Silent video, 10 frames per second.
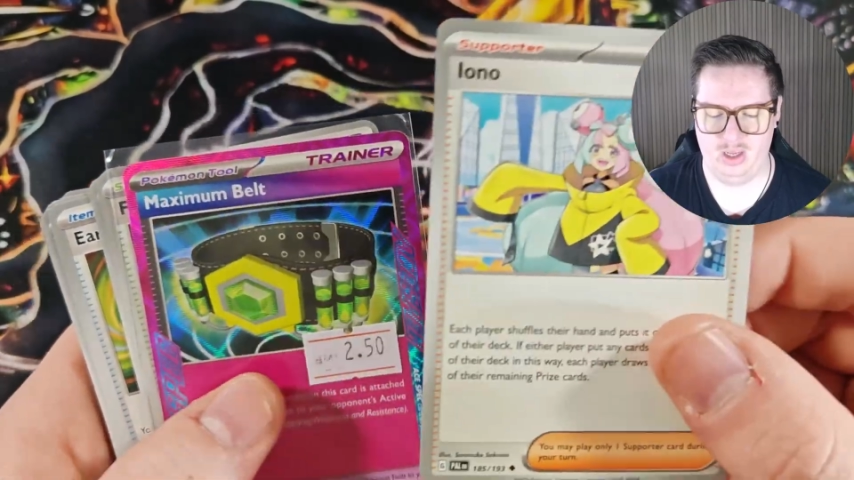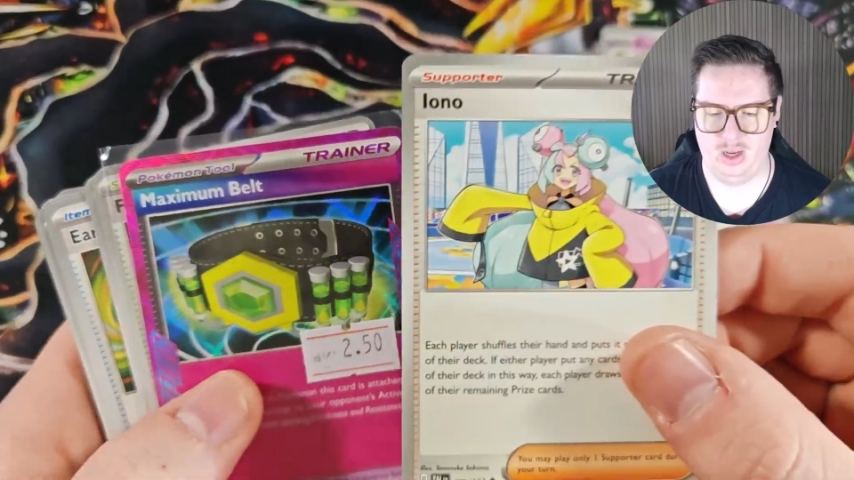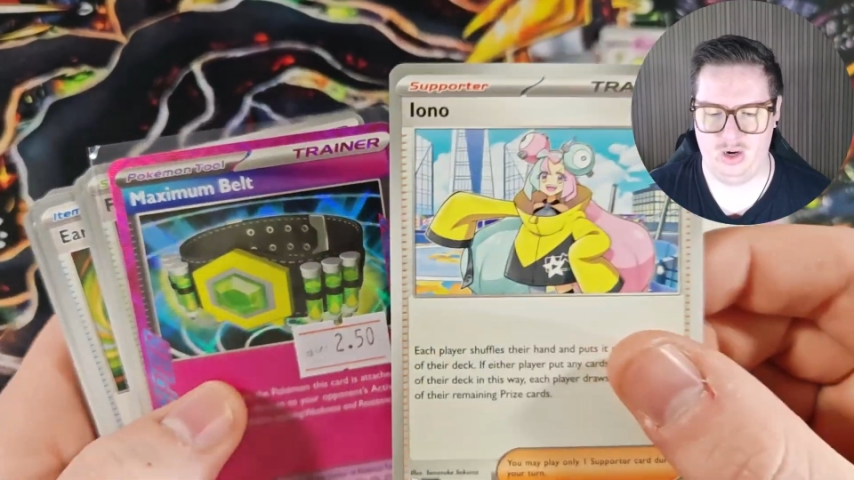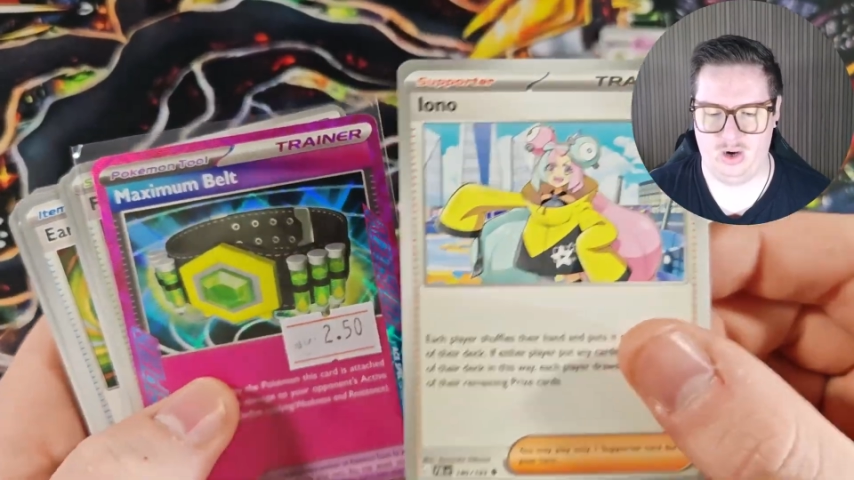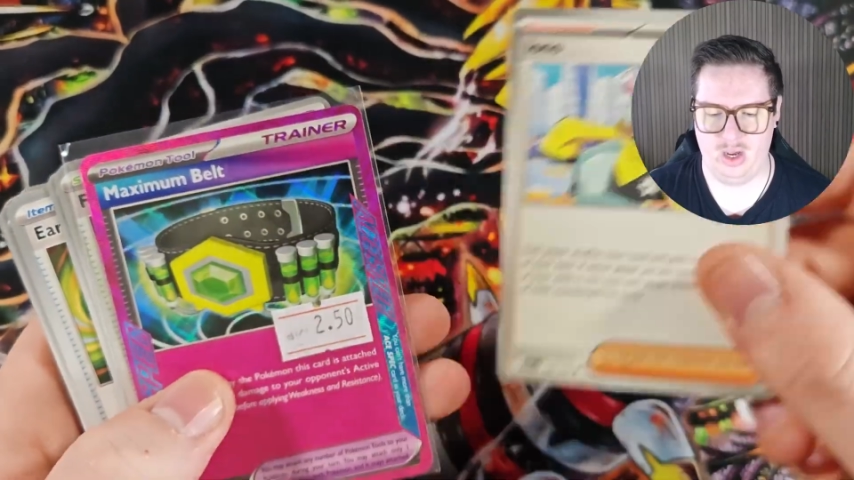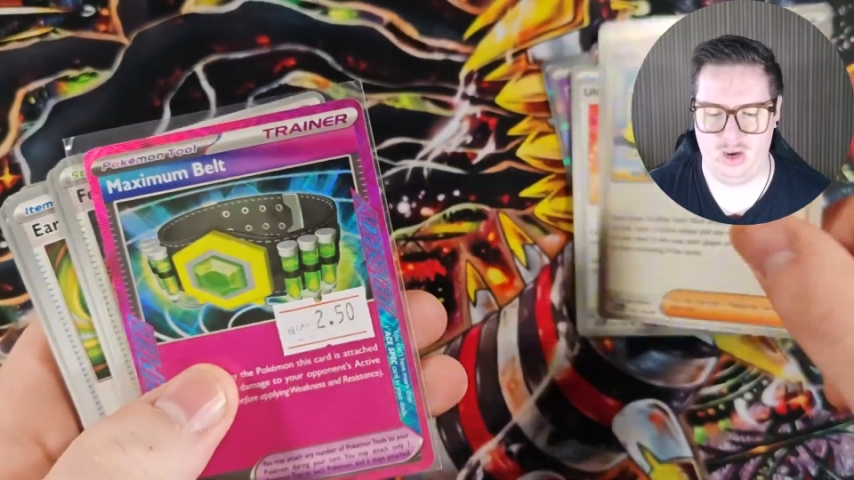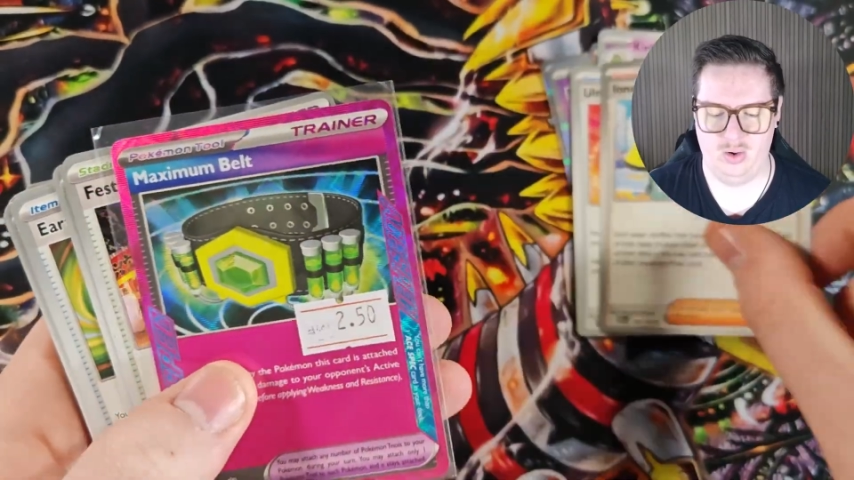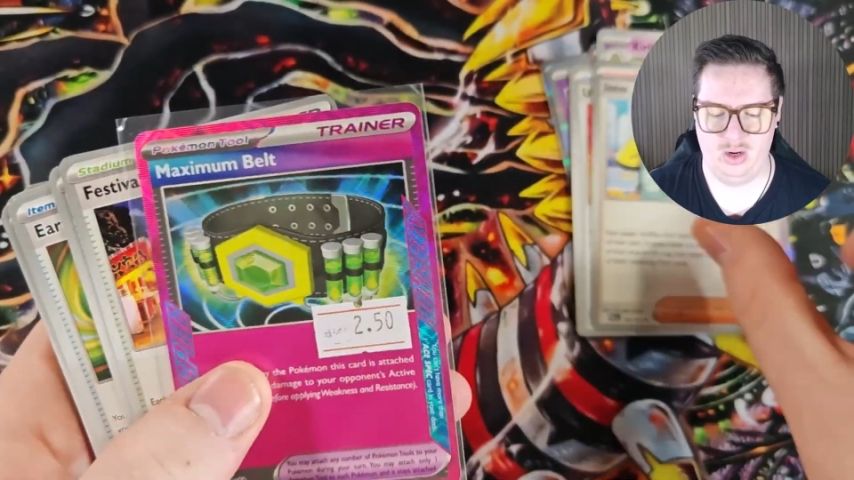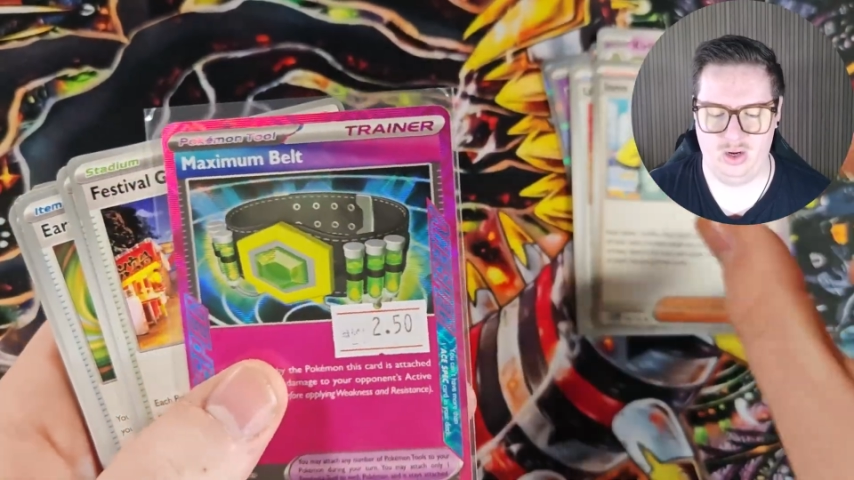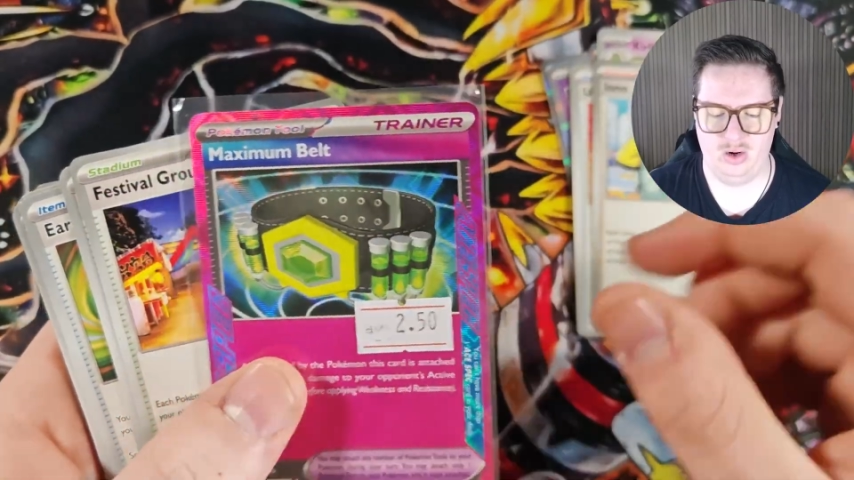an
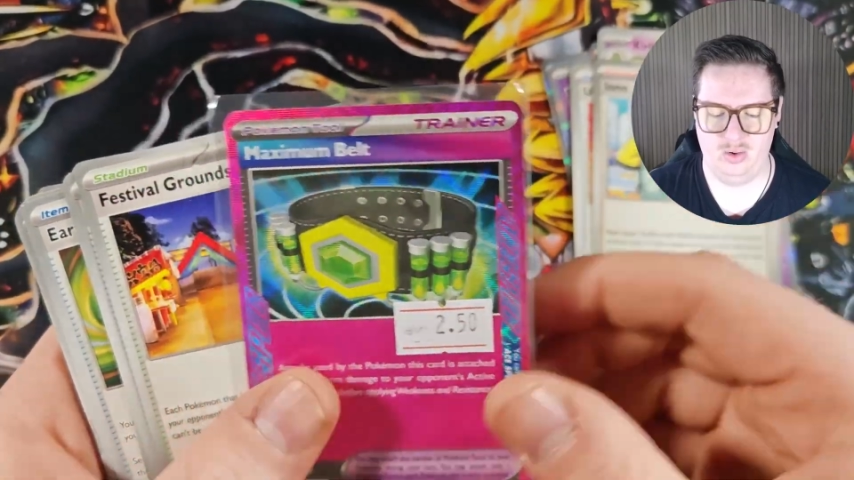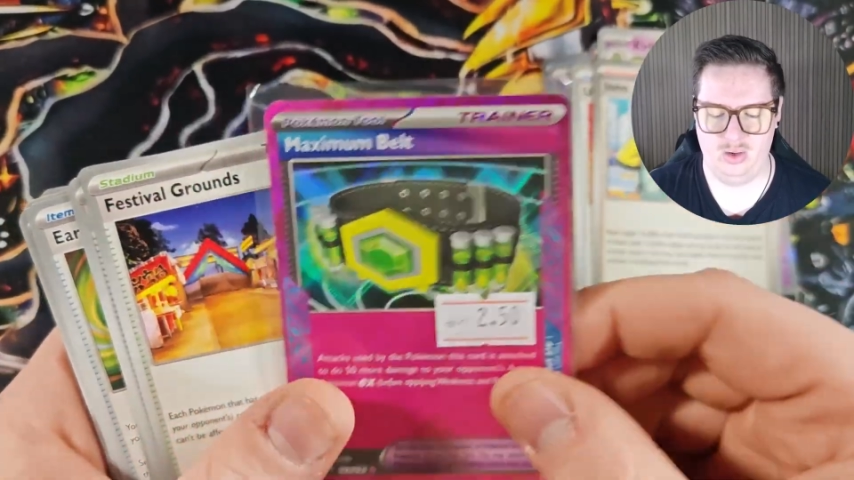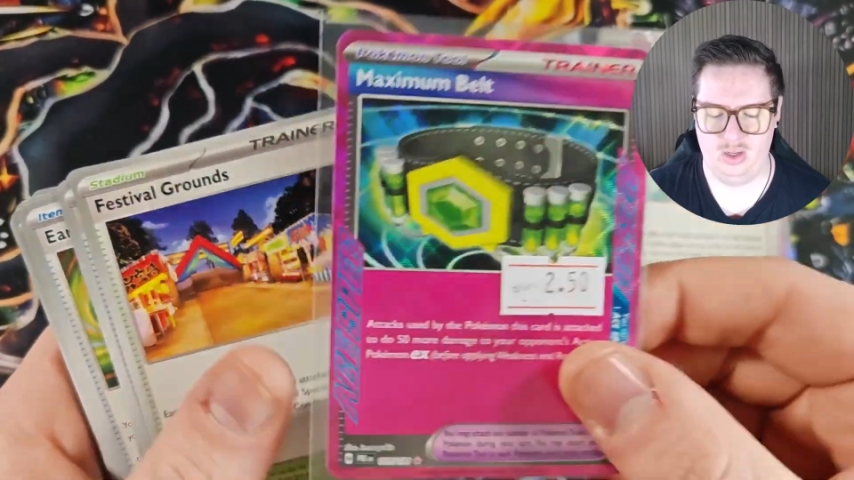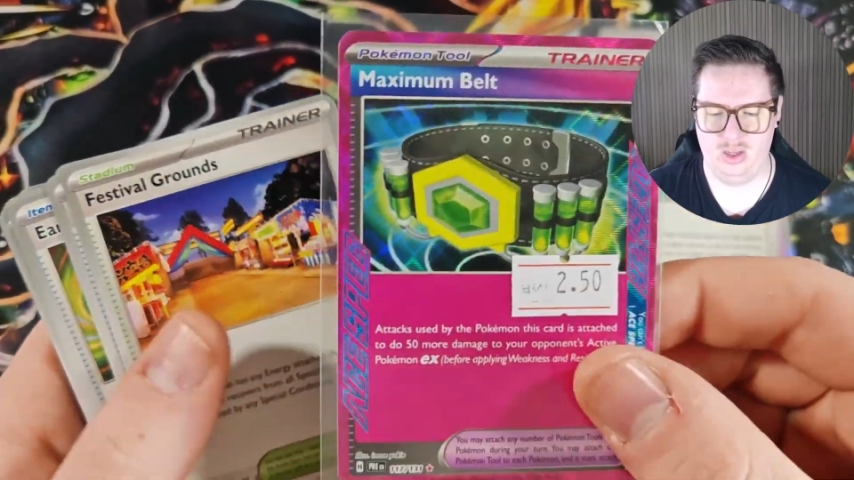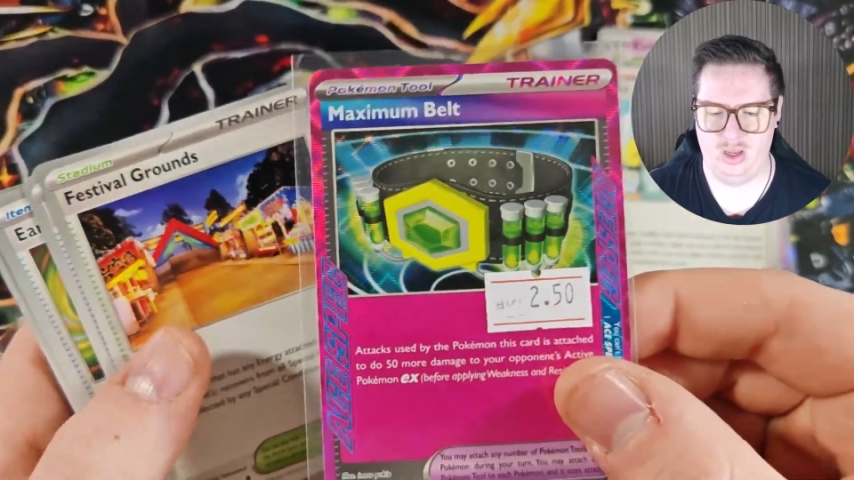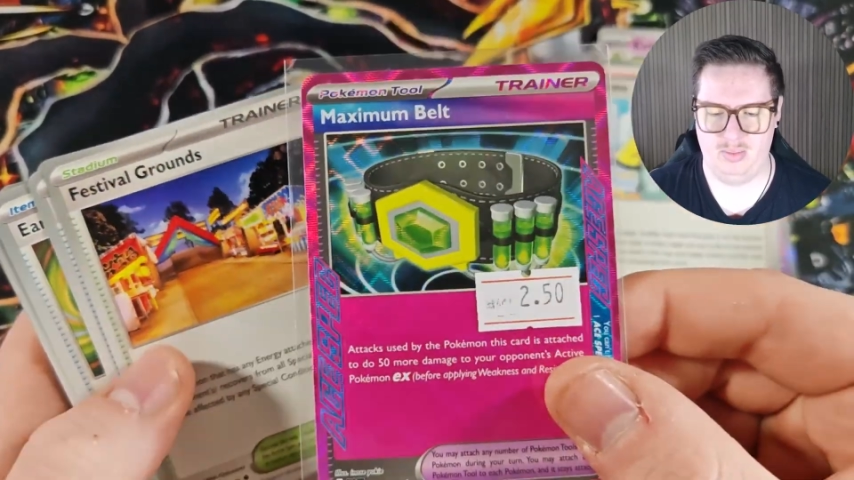Iono, a